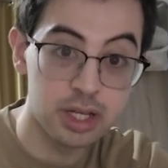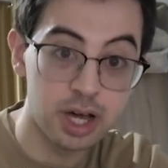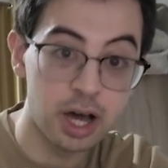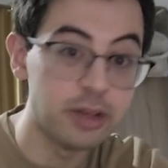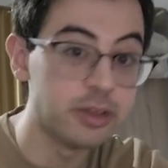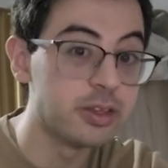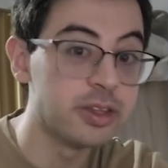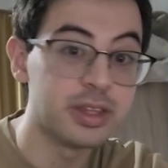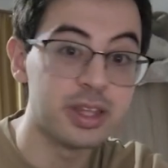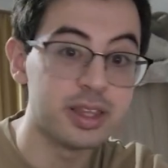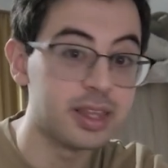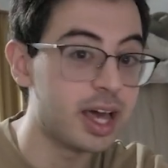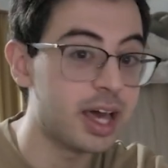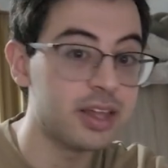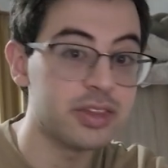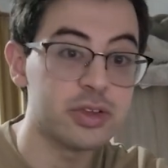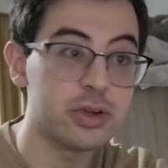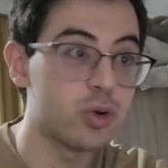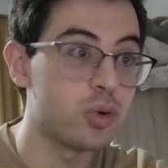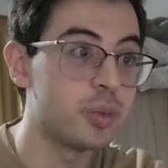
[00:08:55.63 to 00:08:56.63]
Other than
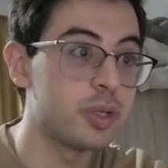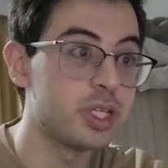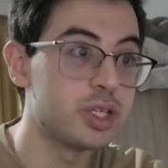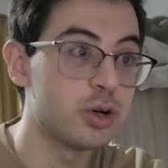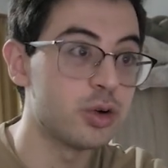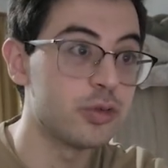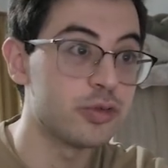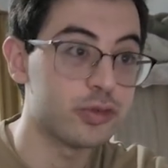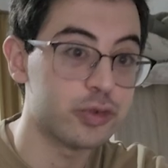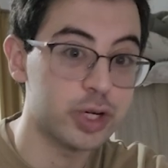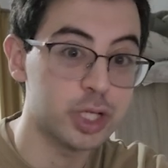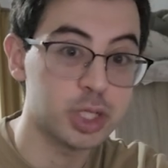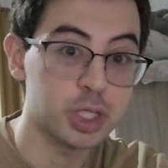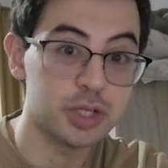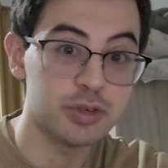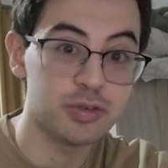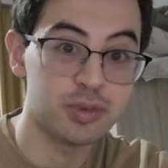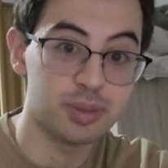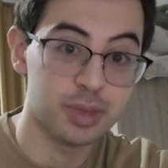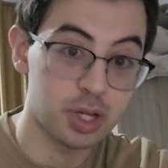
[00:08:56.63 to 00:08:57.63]
that, there will be no
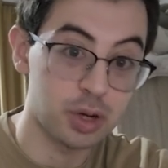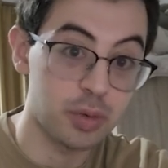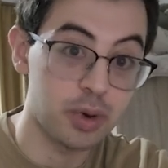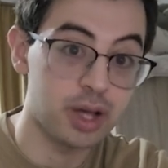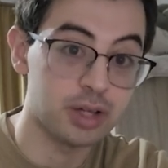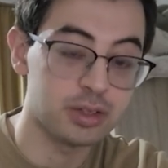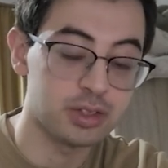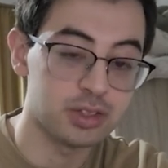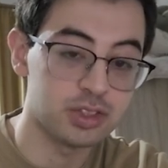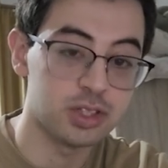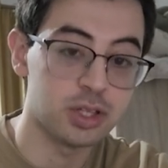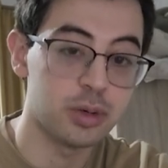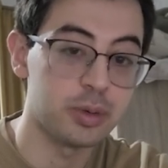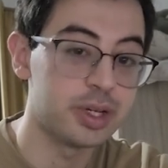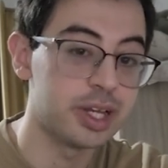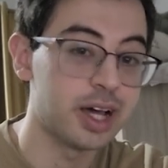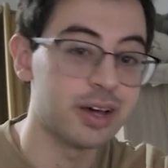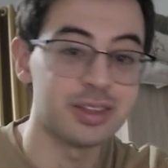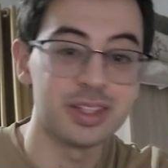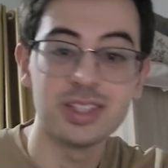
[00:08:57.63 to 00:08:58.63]
friction from the ground to slow
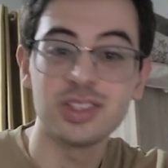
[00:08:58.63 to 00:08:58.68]
it down.